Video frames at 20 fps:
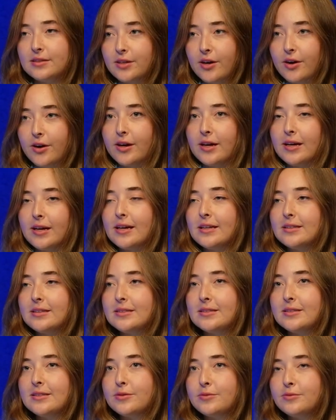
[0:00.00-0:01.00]
So
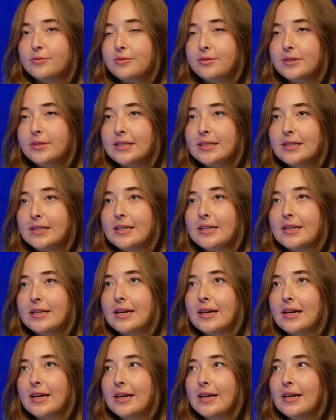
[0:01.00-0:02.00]
it's really,
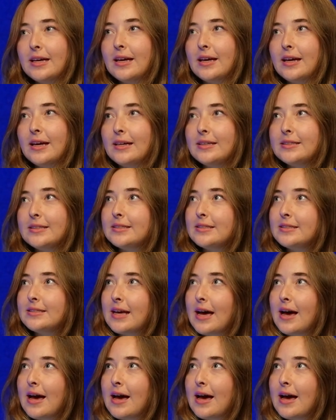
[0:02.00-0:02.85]
we've